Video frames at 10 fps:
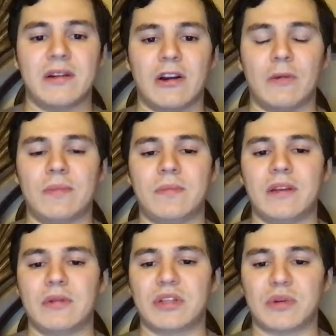I hope
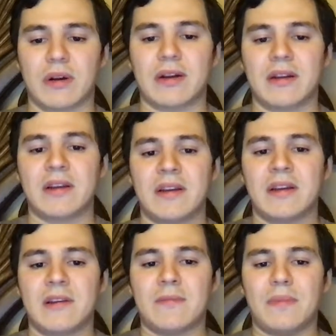it was short,
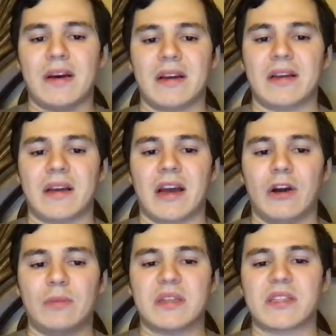but I
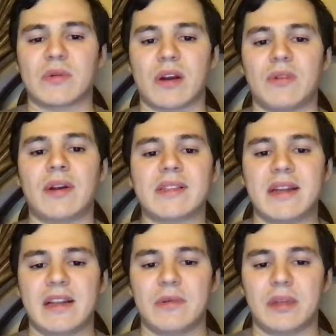hope this story
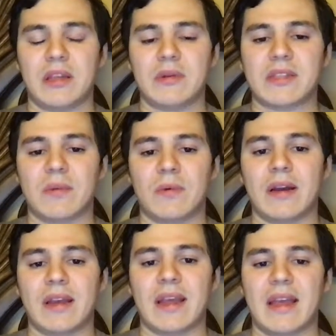resonated with you in some
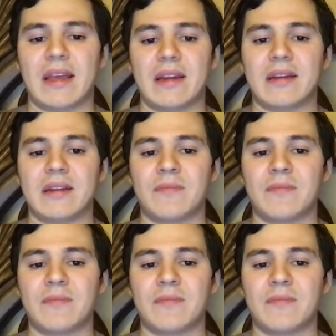way, and